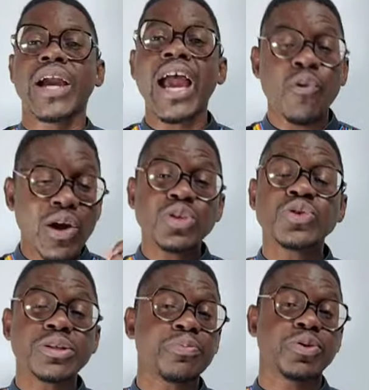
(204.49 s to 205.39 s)
I want to
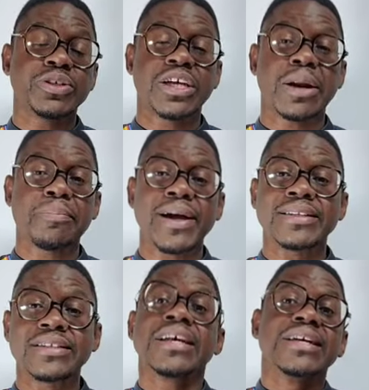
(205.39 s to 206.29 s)
see political
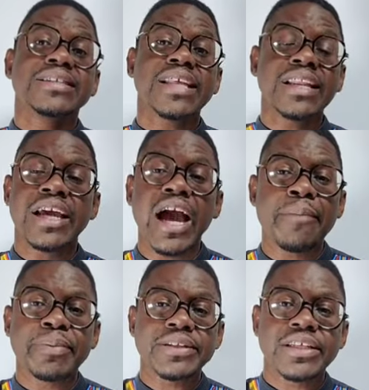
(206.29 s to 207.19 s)
parties standing
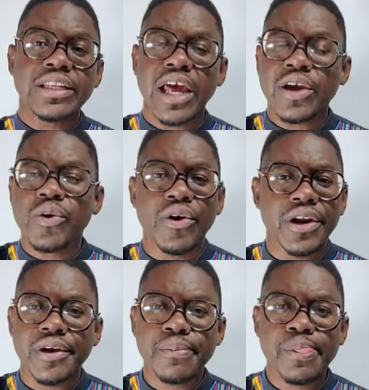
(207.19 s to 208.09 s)
up and say, Icon.